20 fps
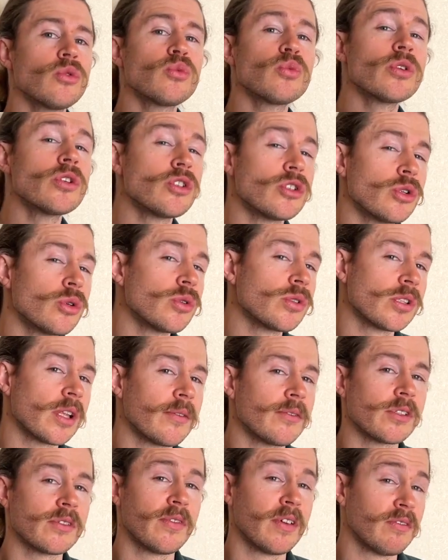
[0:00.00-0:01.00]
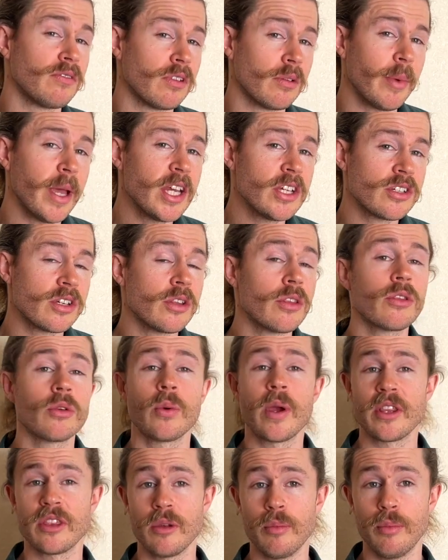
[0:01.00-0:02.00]
reduce levels of inflammation
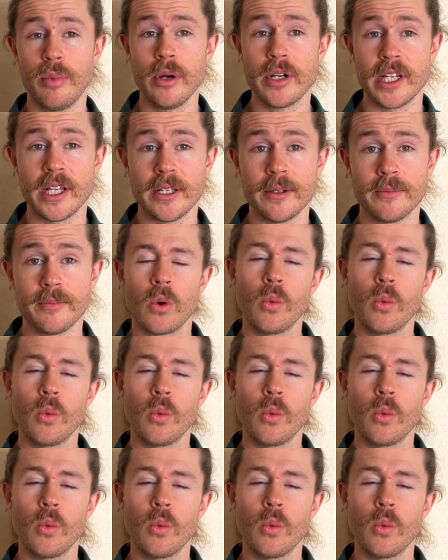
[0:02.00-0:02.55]
throughout the body,